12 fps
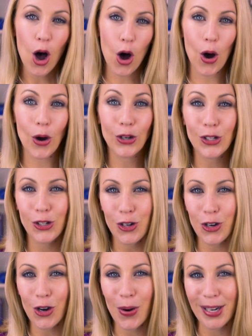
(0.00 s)
on
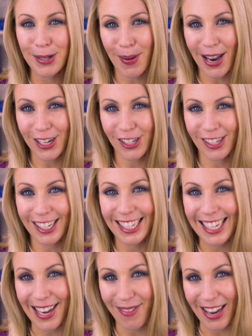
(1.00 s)
Studio Expansion
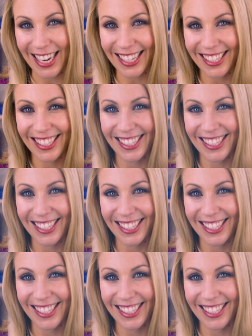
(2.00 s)
TV.